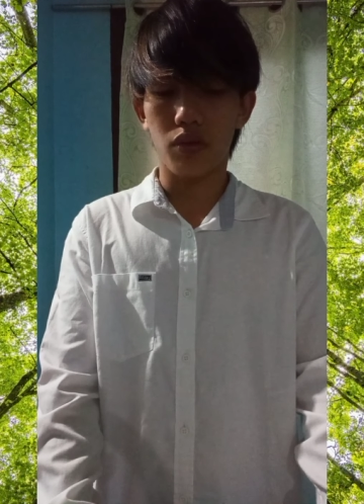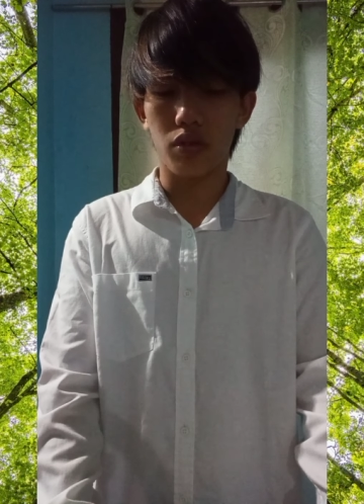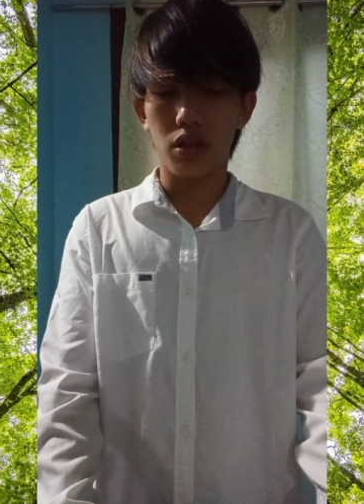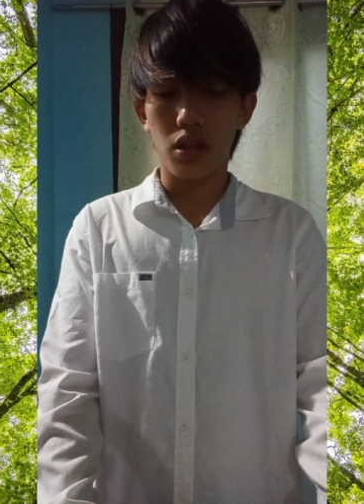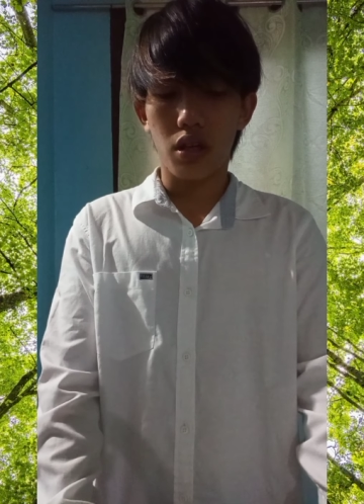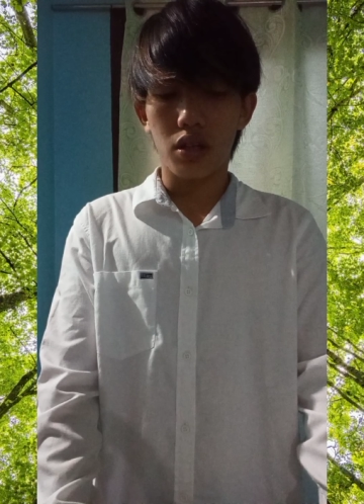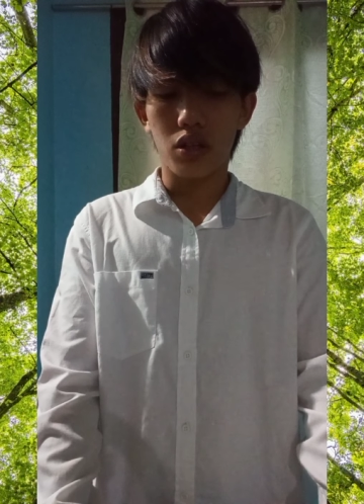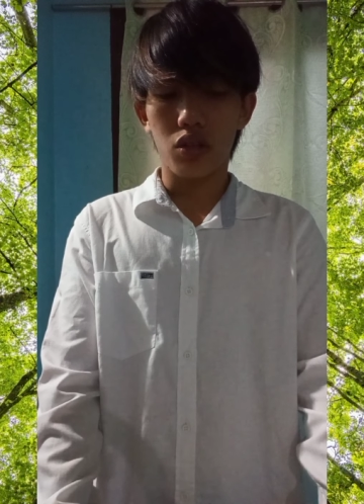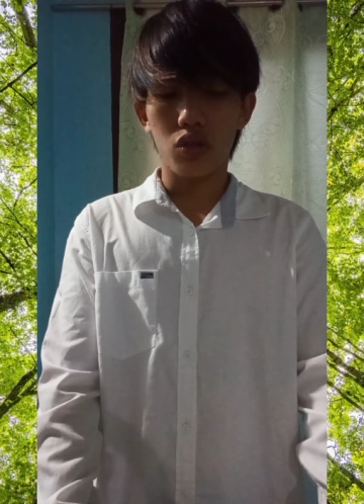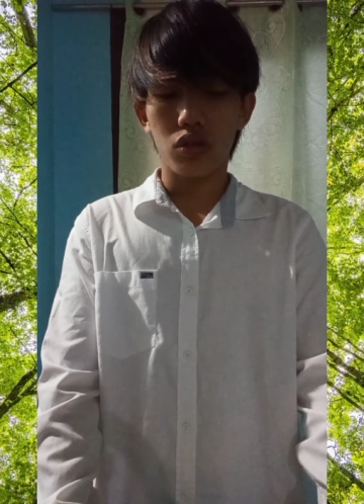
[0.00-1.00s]
They use the
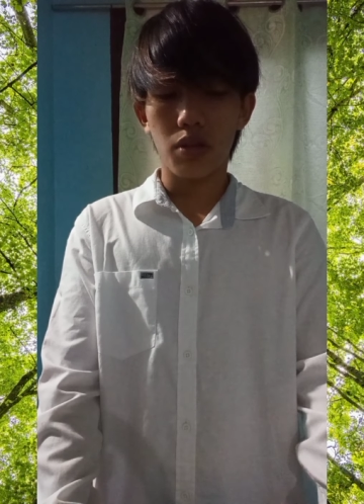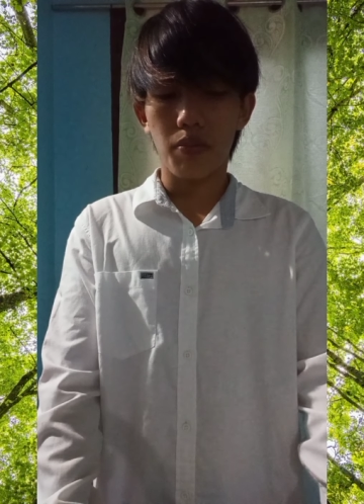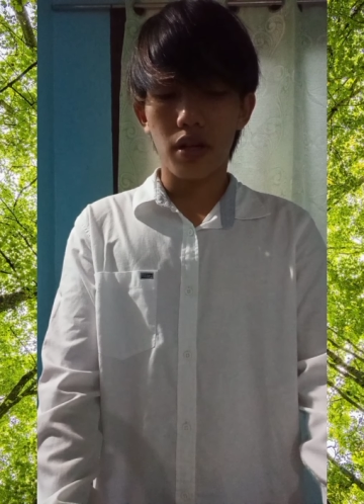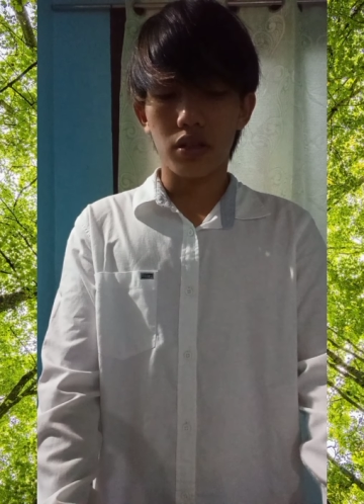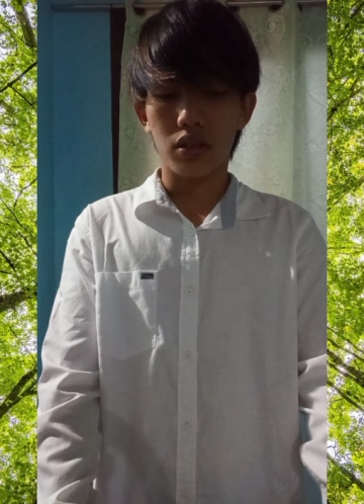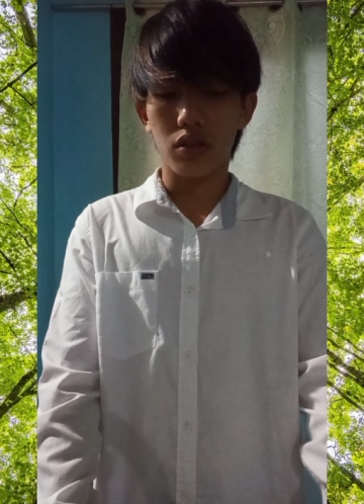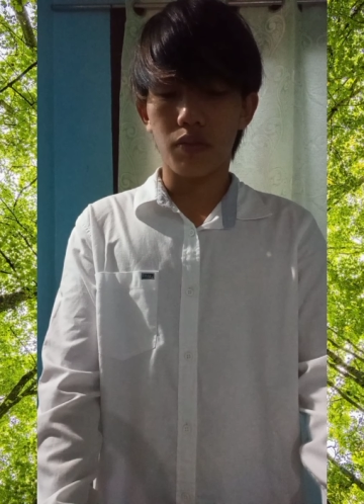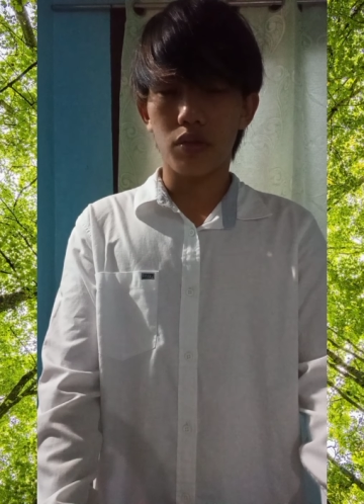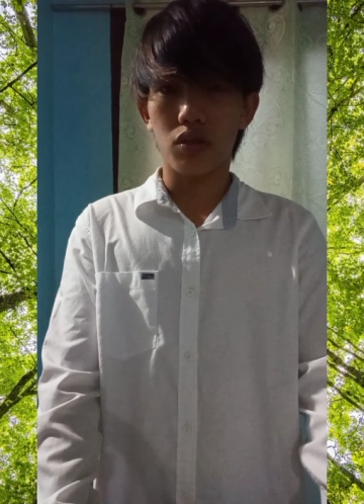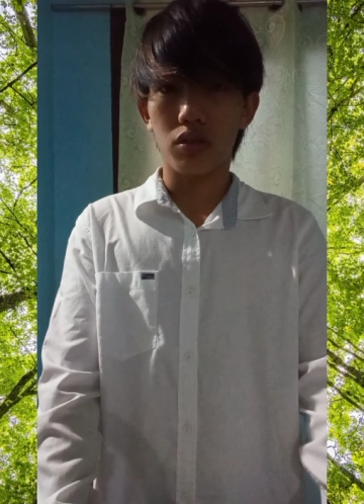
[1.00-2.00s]
process of
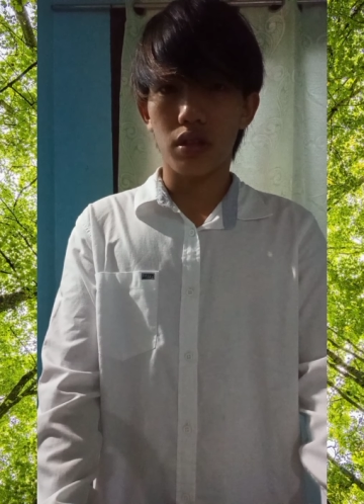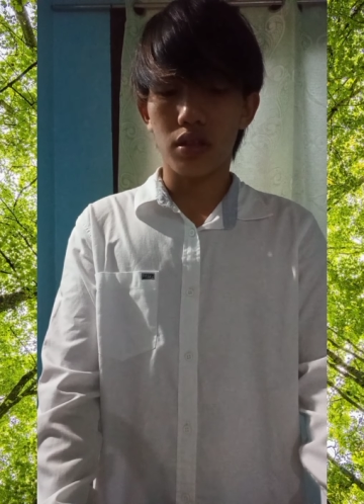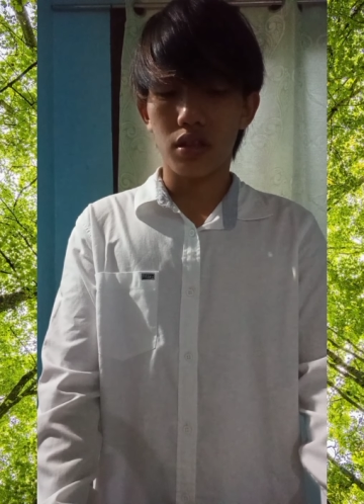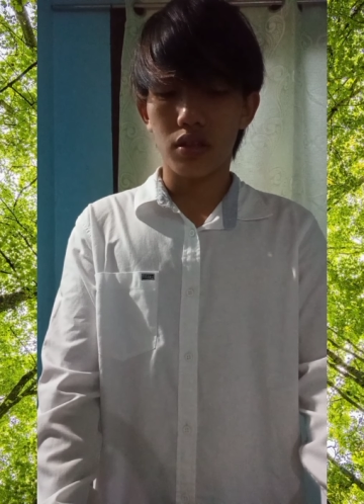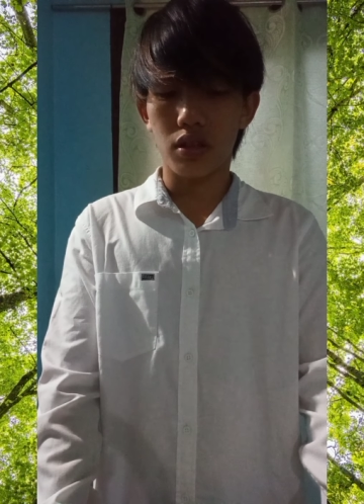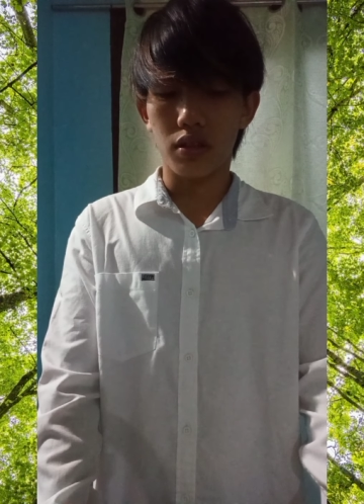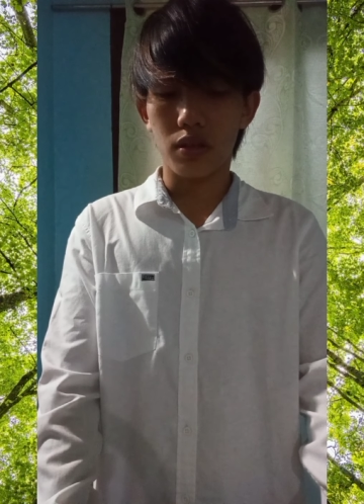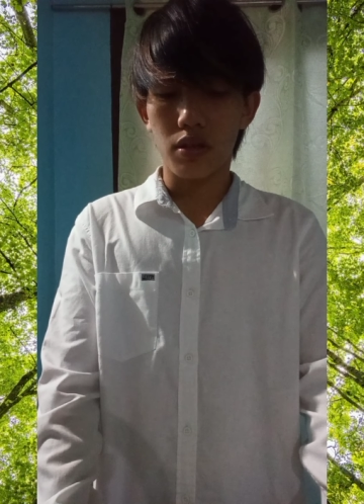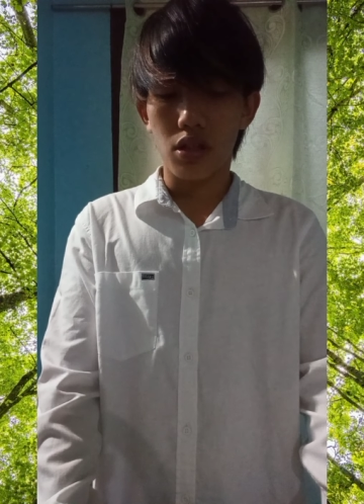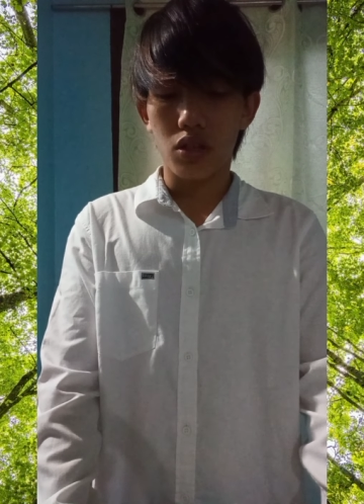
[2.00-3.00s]
photosynthesis to
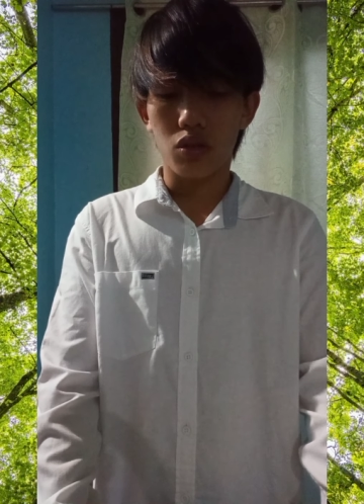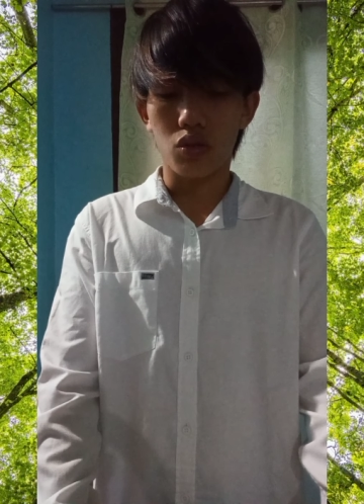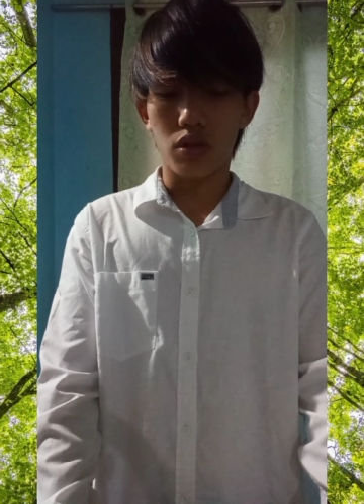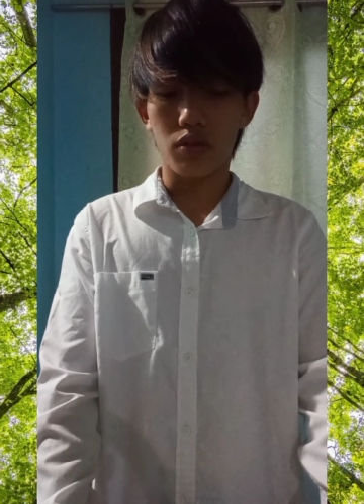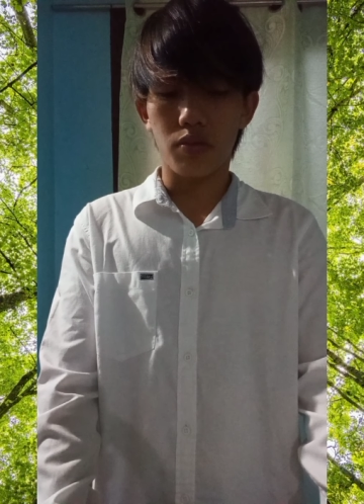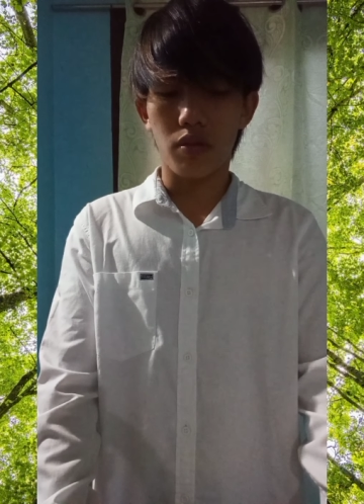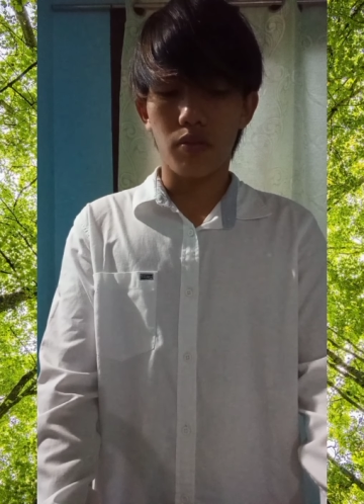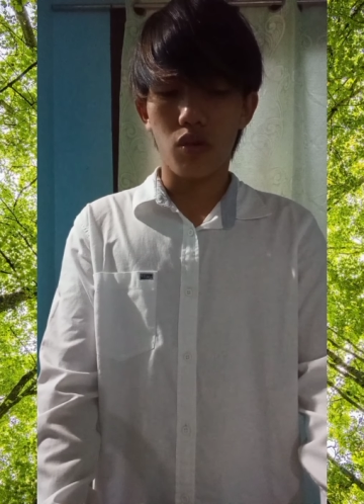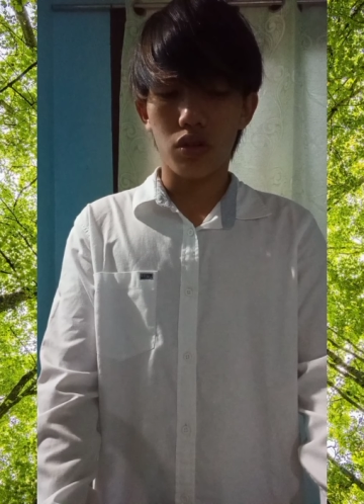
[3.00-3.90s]
transform water,